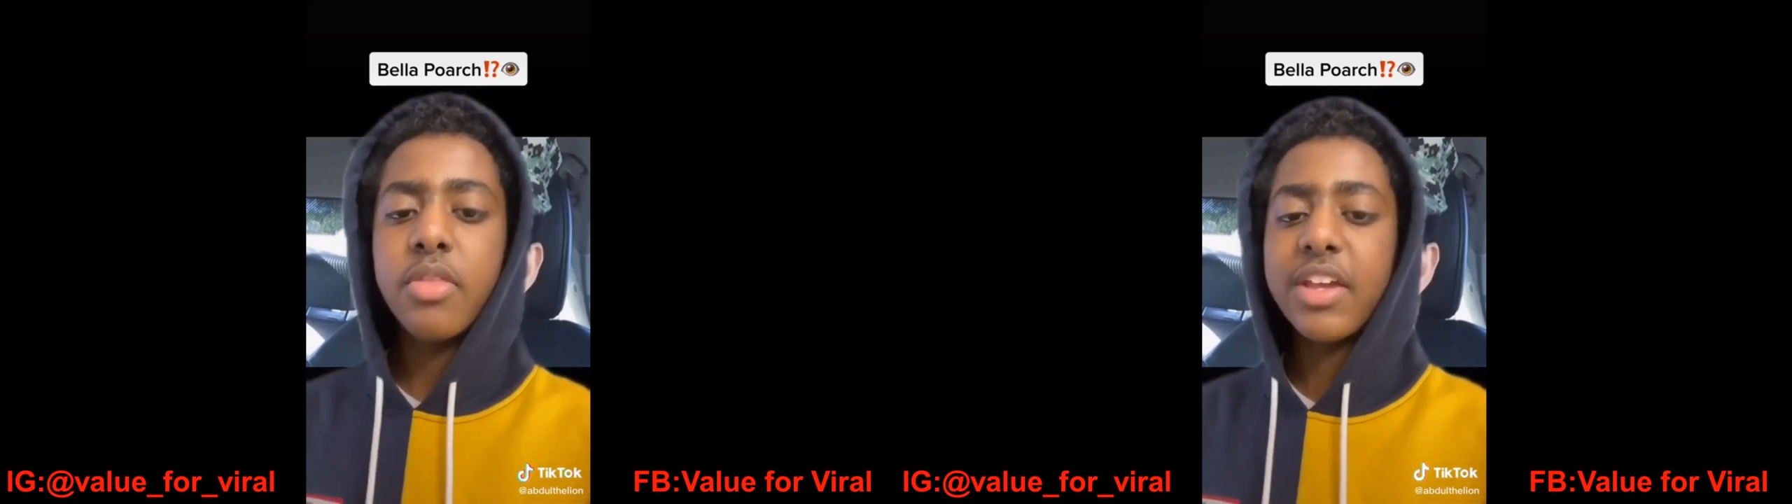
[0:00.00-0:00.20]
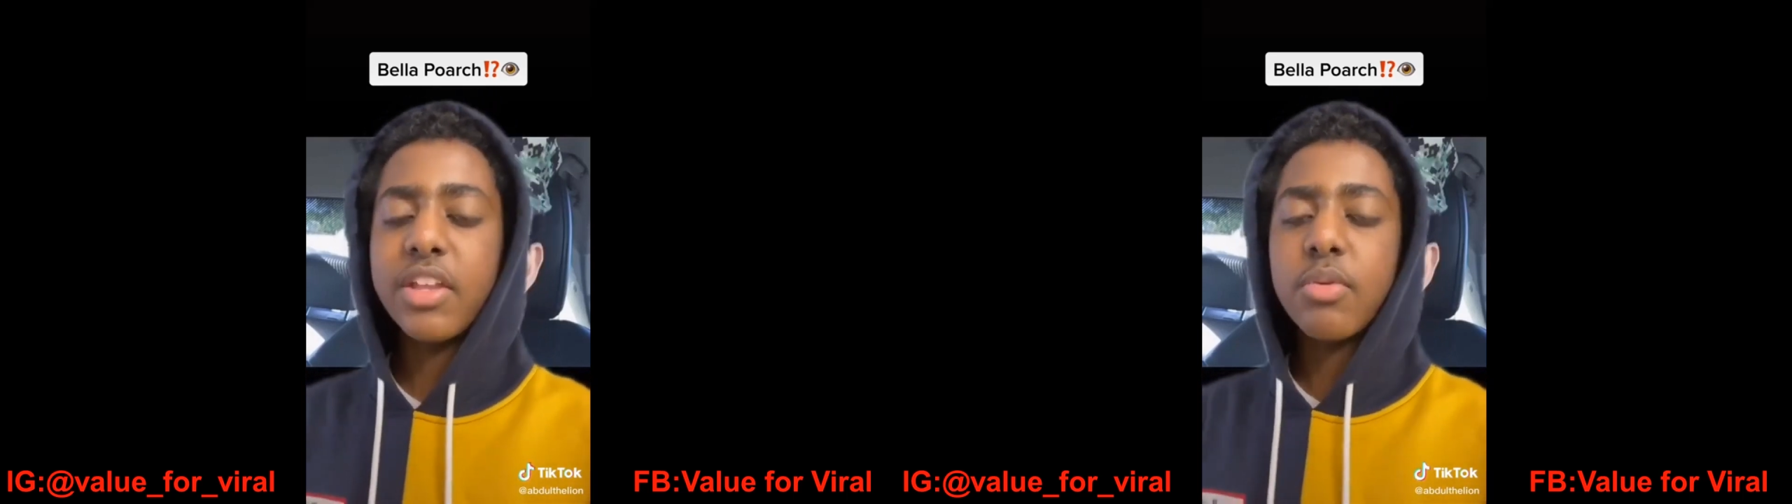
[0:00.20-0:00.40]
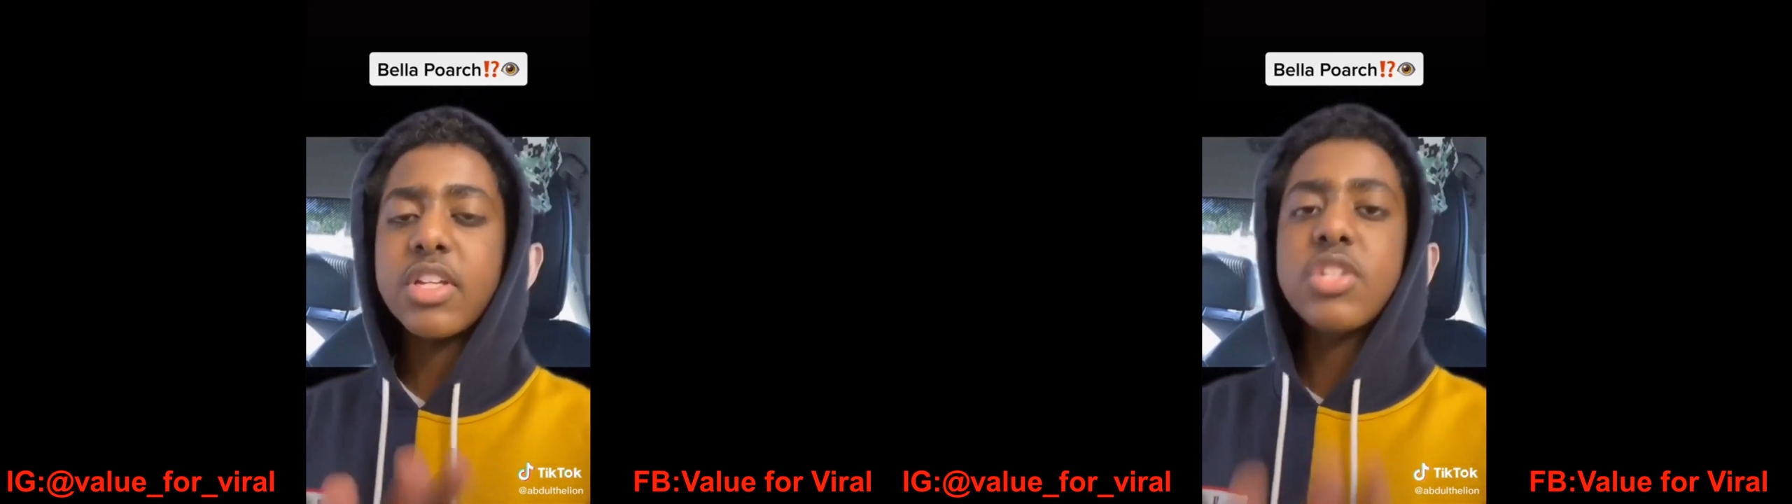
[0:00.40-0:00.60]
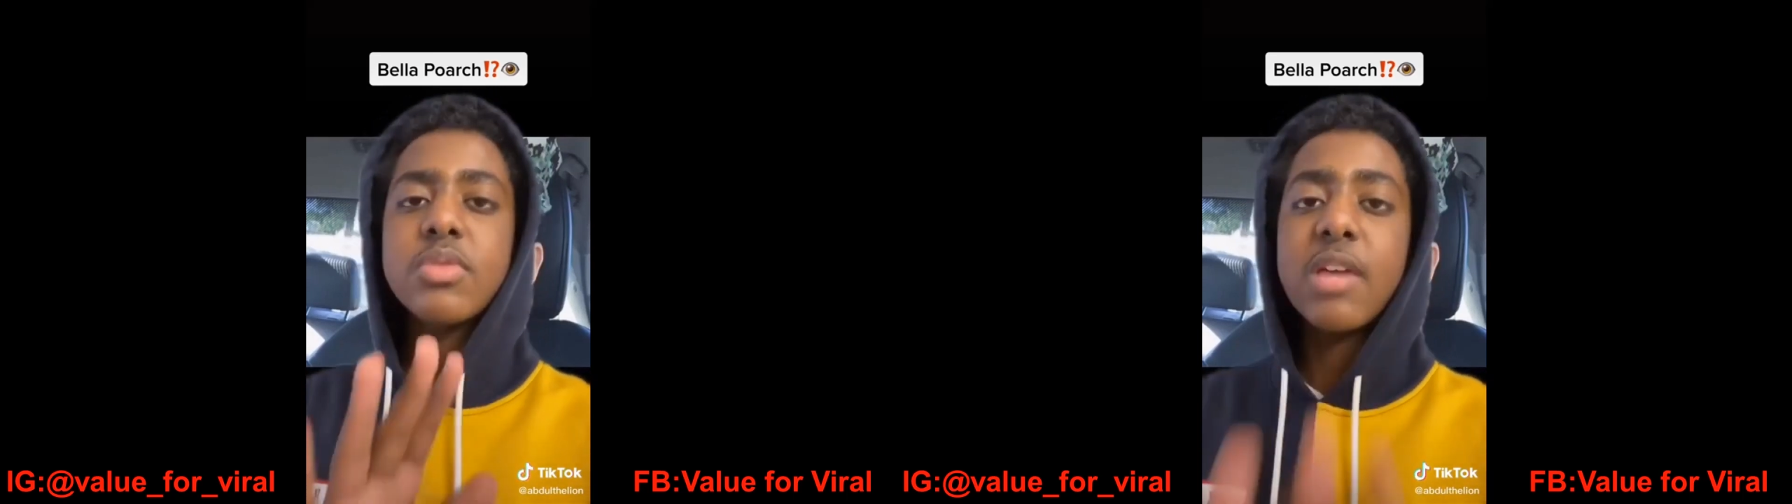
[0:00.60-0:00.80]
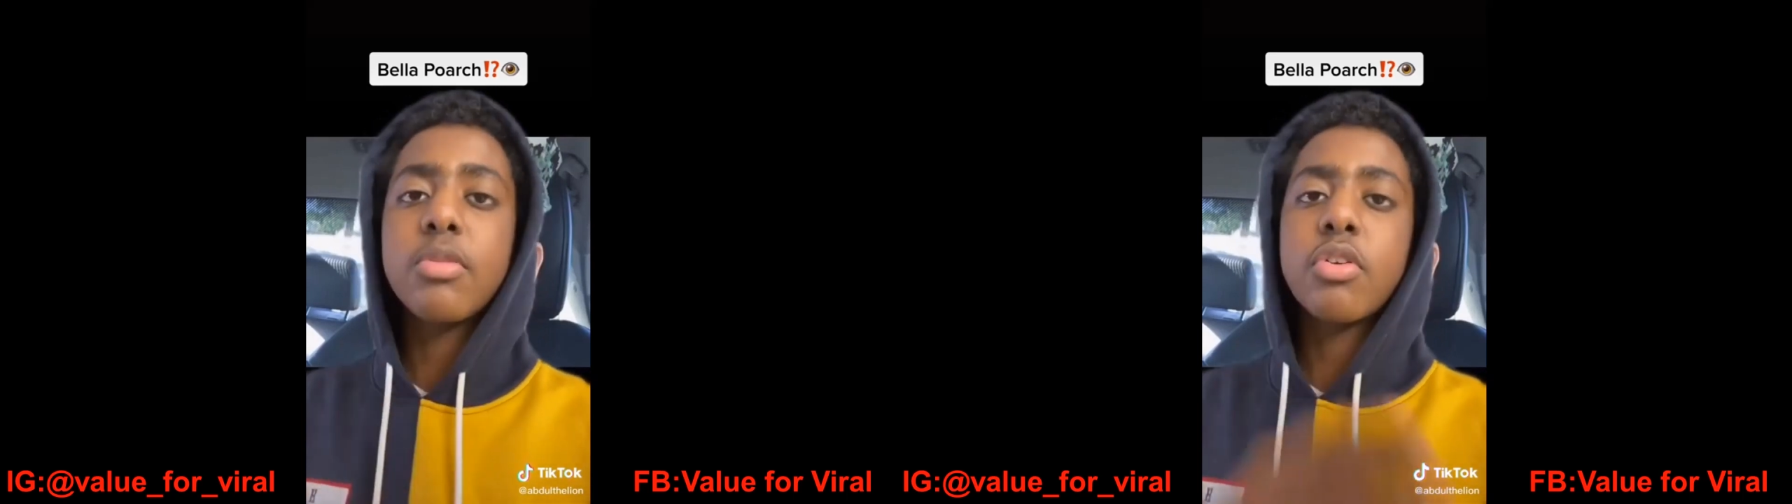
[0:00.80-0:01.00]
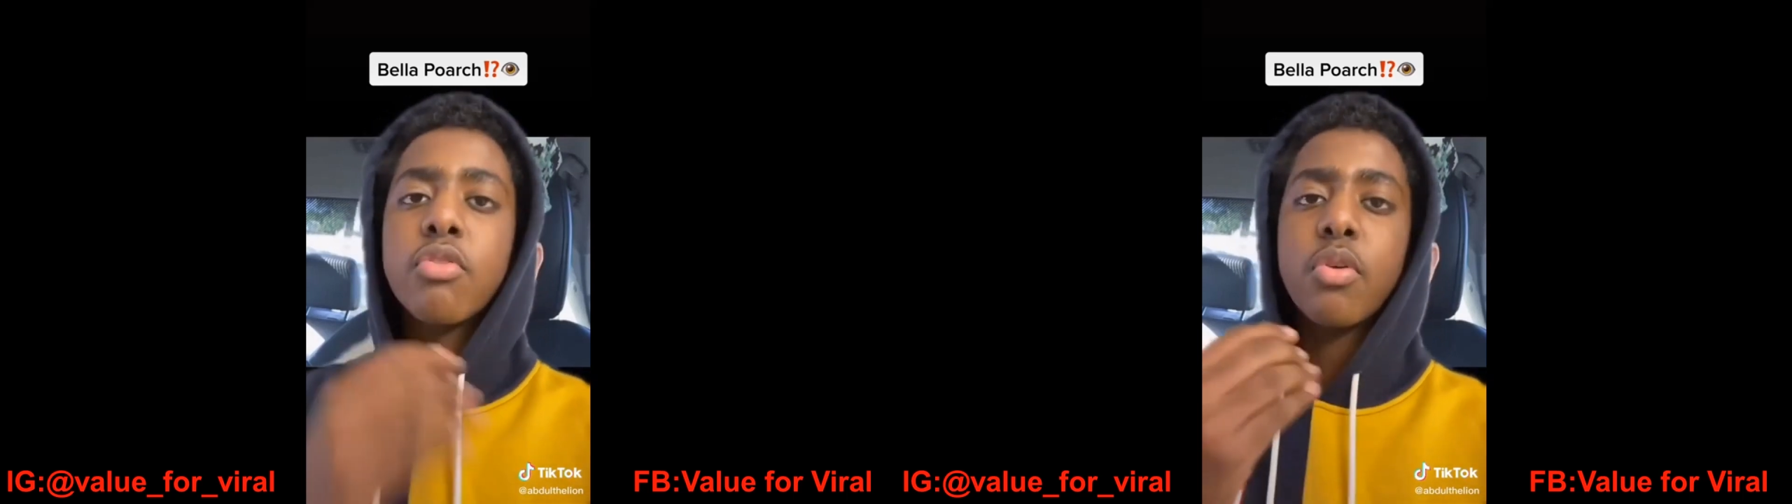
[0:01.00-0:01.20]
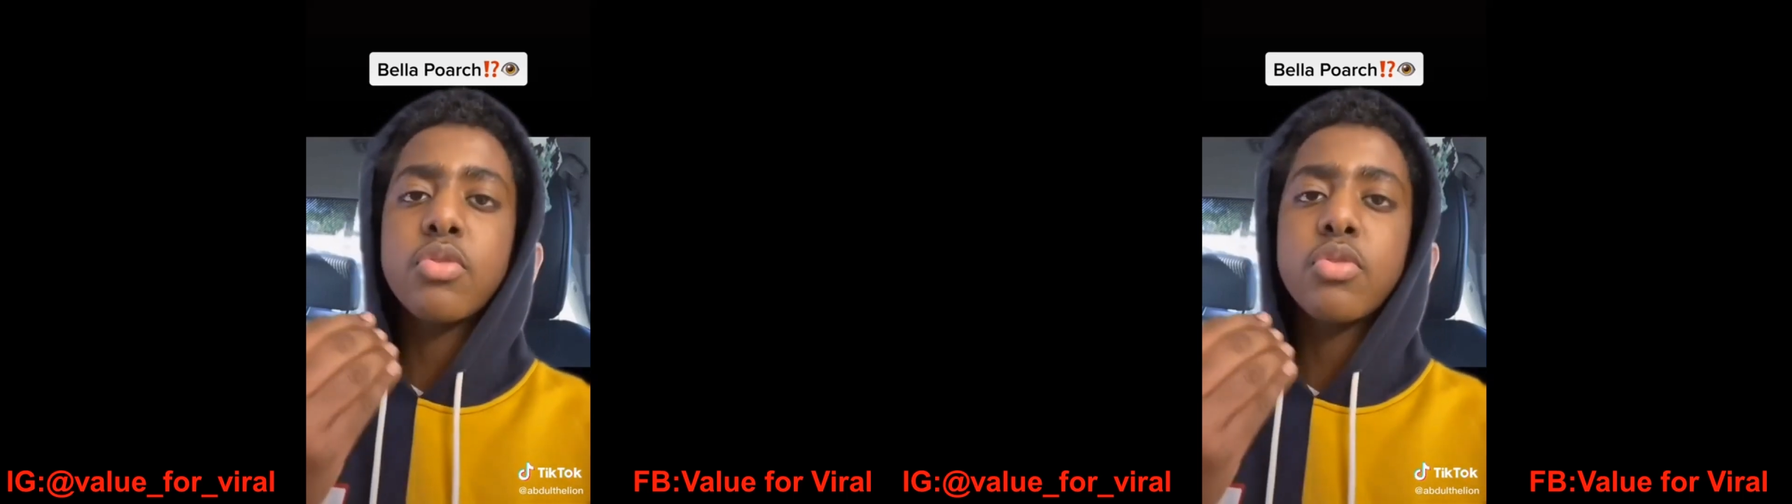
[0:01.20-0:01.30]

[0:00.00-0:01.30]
That's why she was able to grow